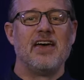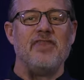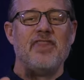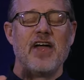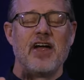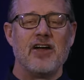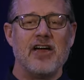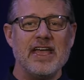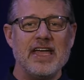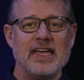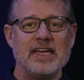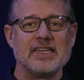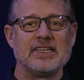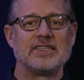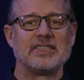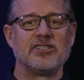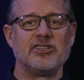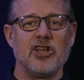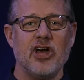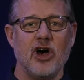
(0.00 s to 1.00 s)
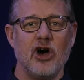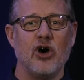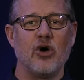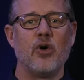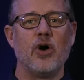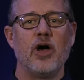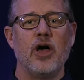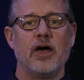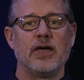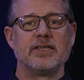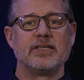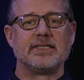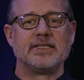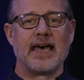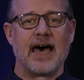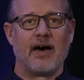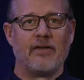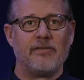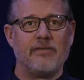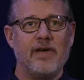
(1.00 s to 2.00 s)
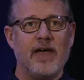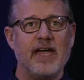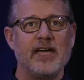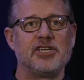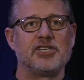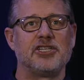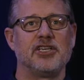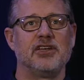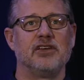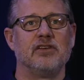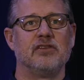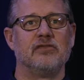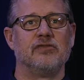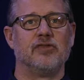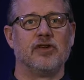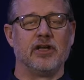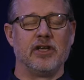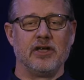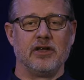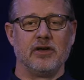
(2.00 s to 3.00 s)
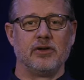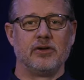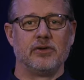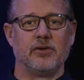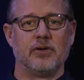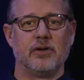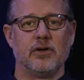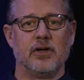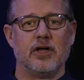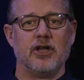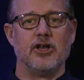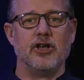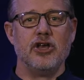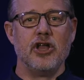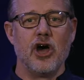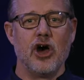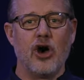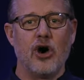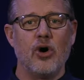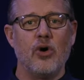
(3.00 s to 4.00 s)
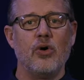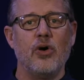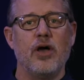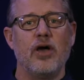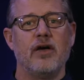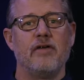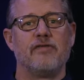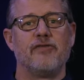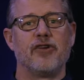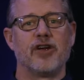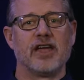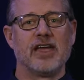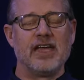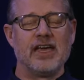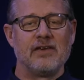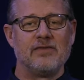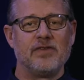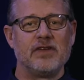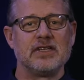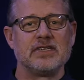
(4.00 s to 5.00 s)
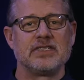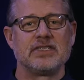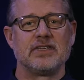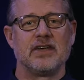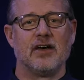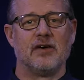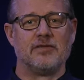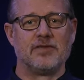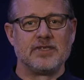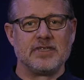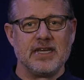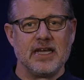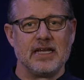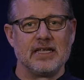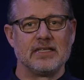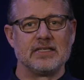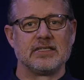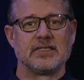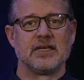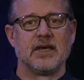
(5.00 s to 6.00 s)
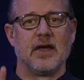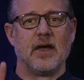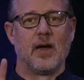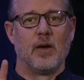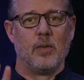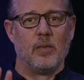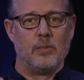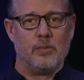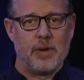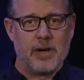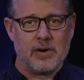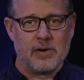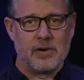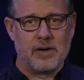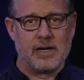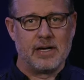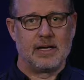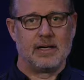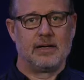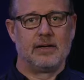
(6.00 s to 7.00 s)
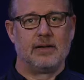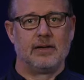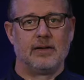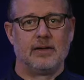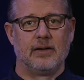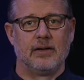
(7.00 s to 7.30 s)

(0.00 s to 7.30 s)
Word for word: there is no salvation for you no forgiveness of sins, period.